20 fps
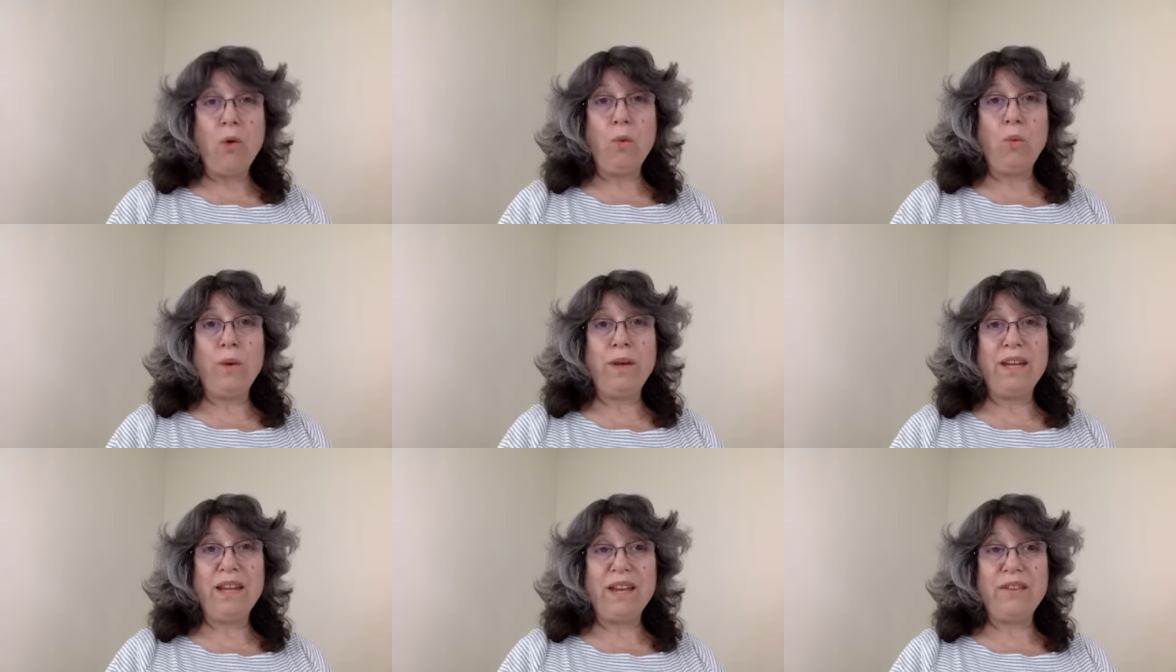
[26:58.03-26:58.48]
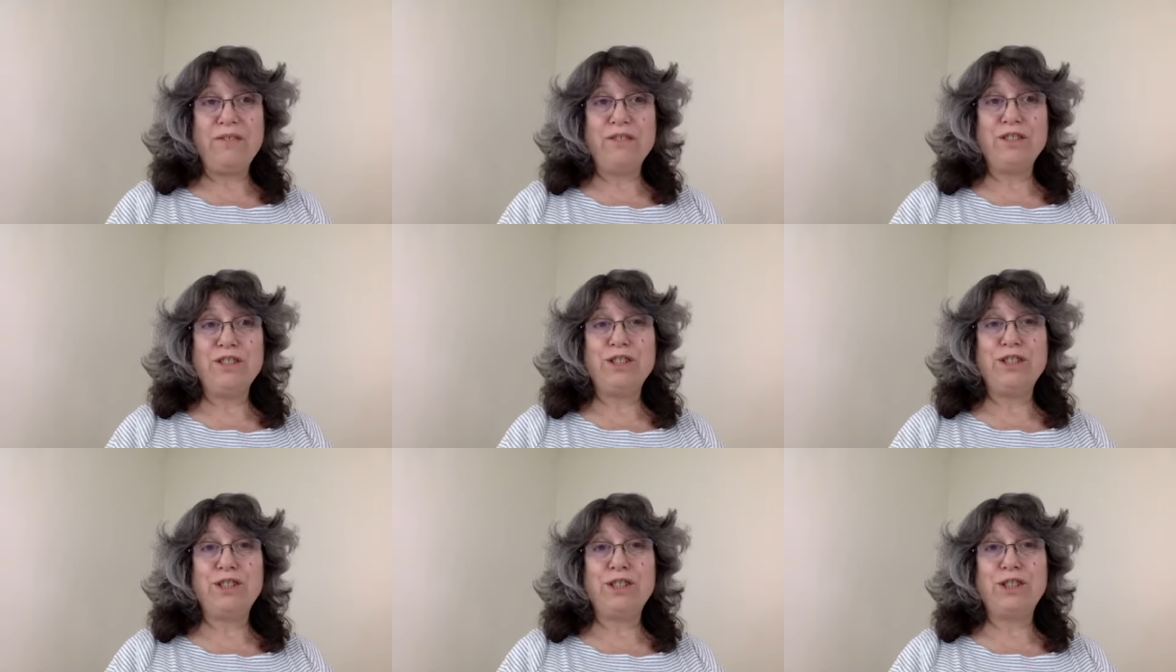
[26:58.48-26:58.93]
Whenever
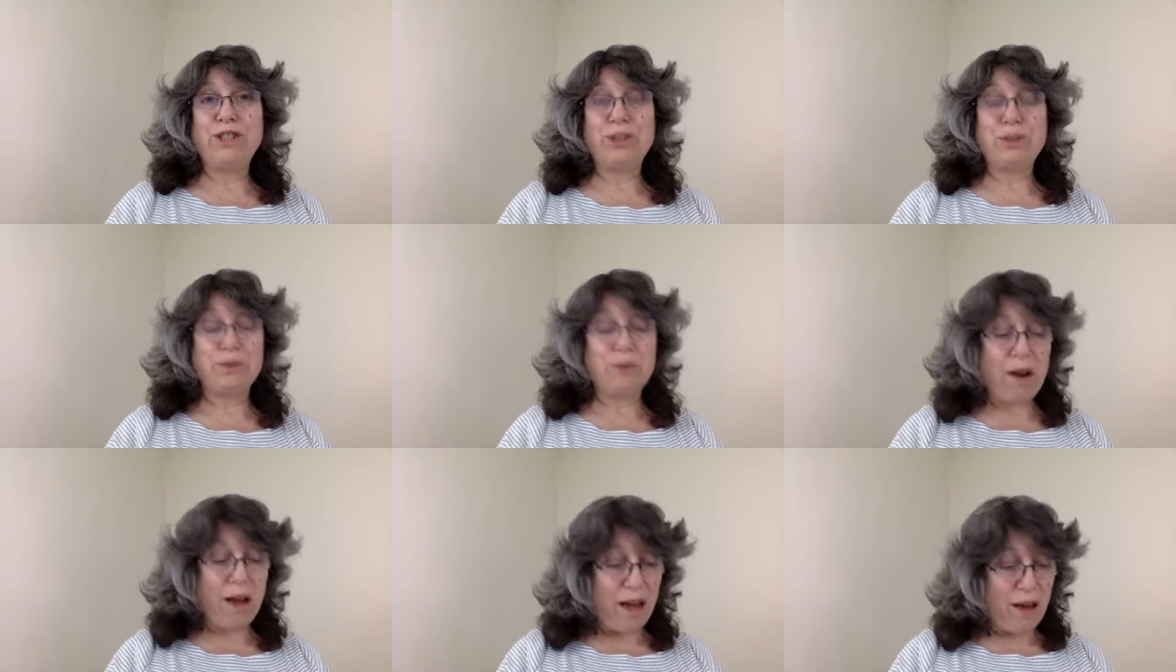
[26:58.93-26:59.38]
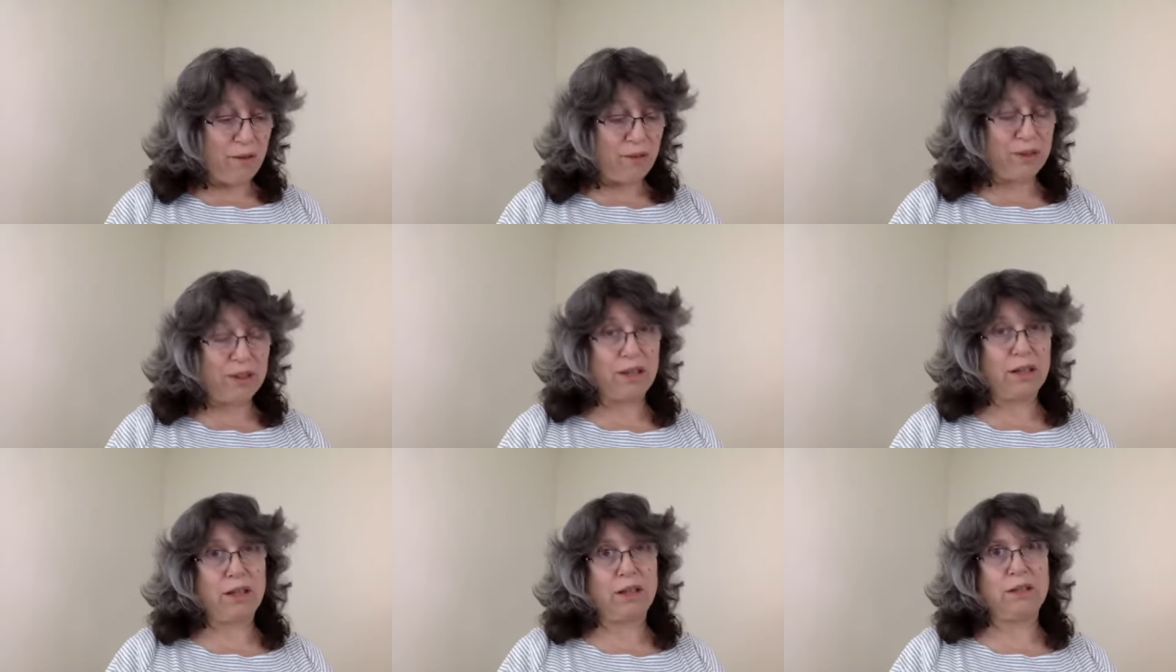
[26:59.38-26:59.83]
you're
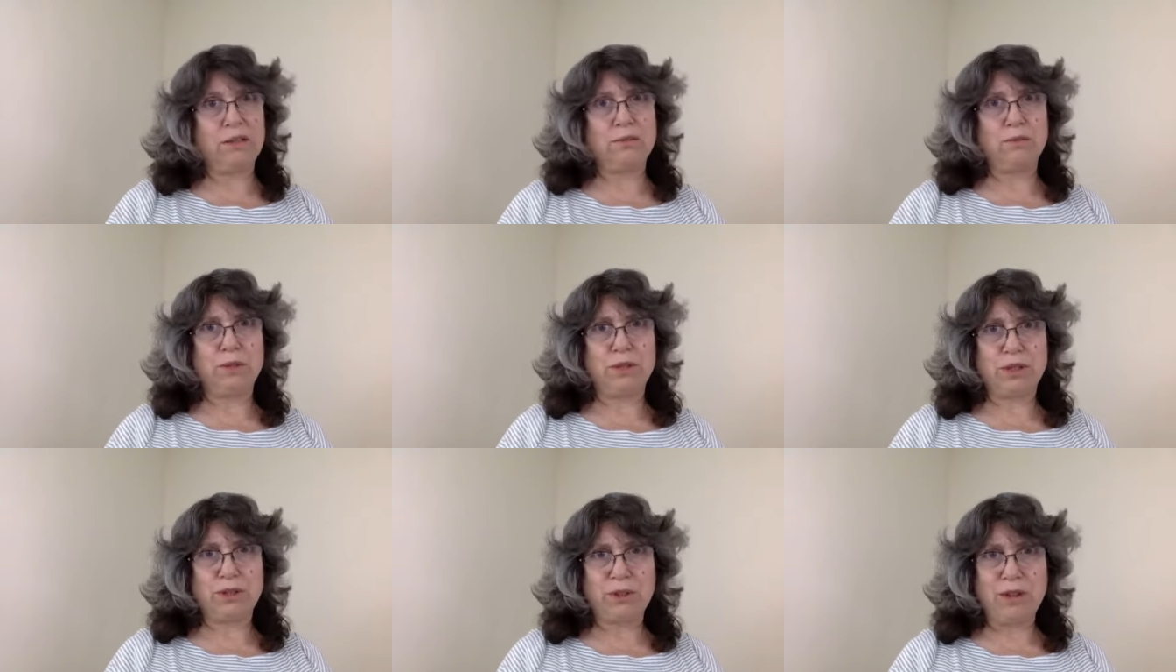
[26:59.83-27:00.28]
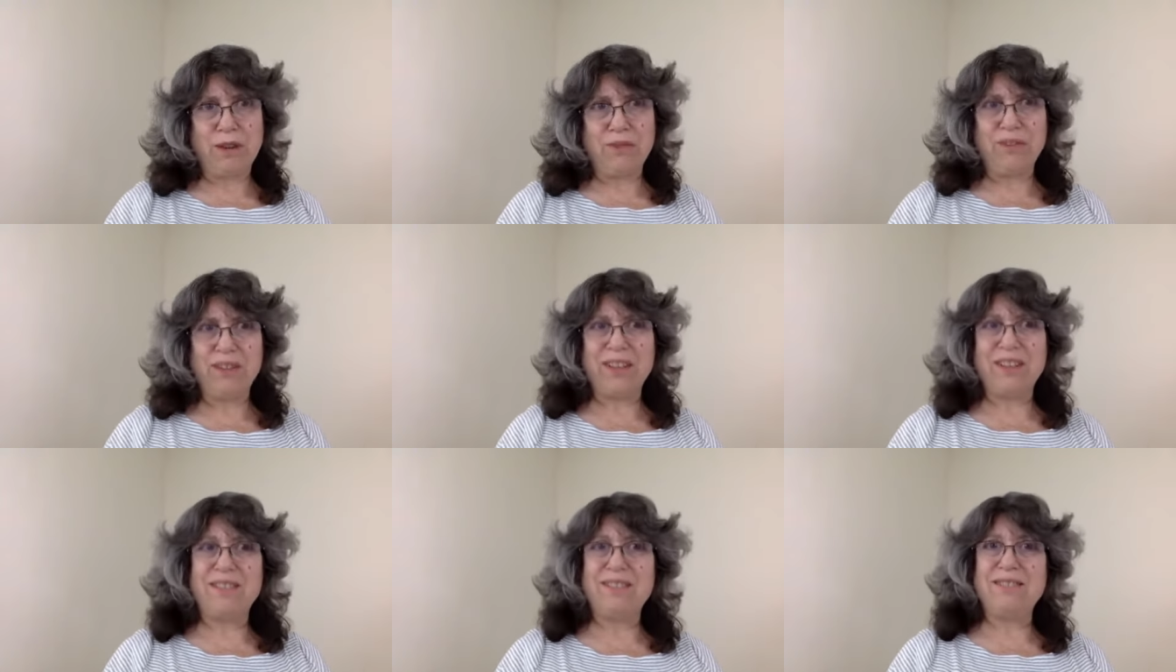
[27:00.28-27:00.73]
traveling, and we're
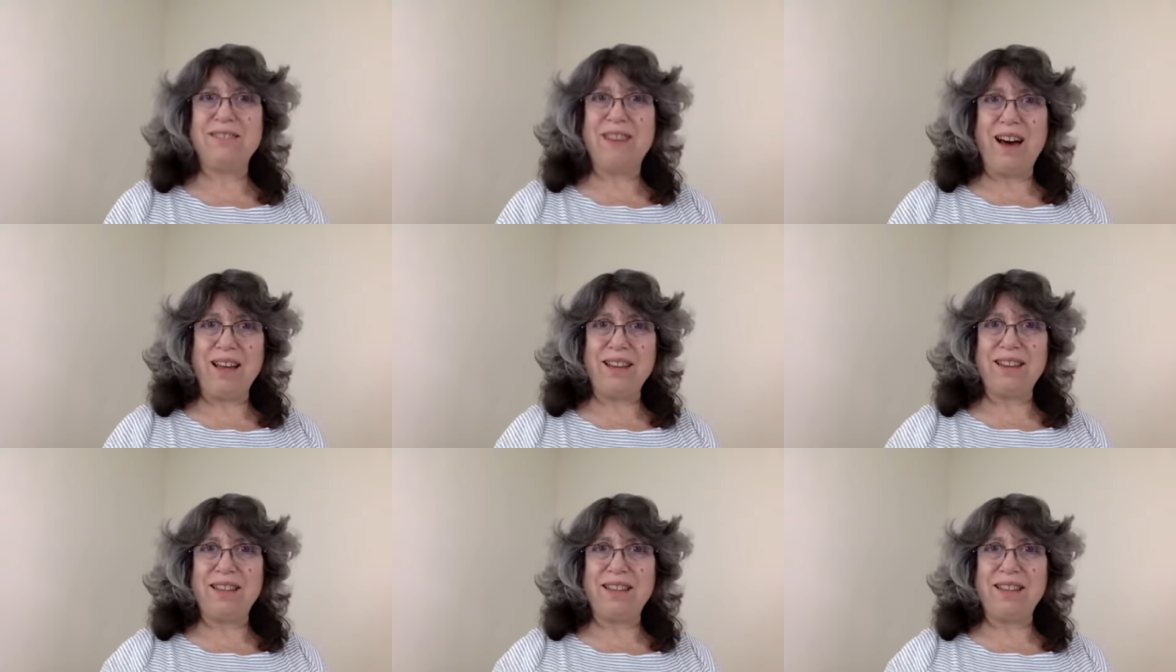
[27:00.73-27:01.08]
traveling a lot